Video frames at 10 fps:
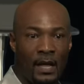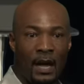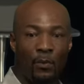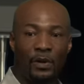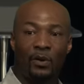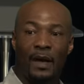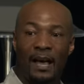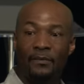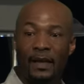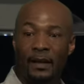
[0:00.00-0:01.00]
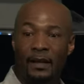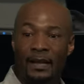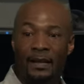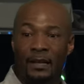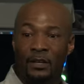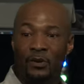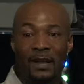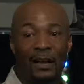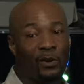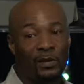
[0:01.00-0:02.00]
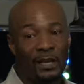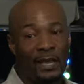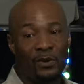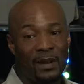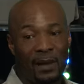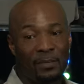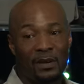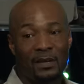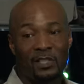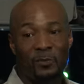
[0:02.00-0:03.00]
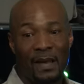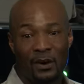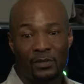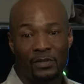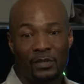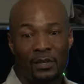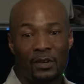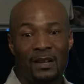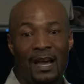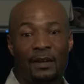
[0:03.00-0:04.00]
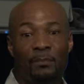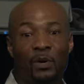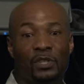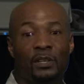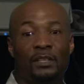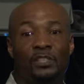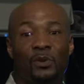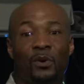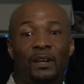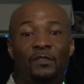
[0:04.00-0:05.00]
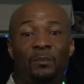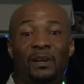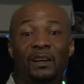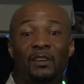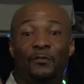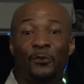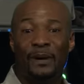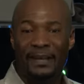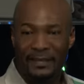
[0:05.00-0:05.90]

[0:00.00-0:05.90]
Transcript: And when you don't have that, you not only can you not be a good spouse, you're not emotionally strong enough to be a good friend.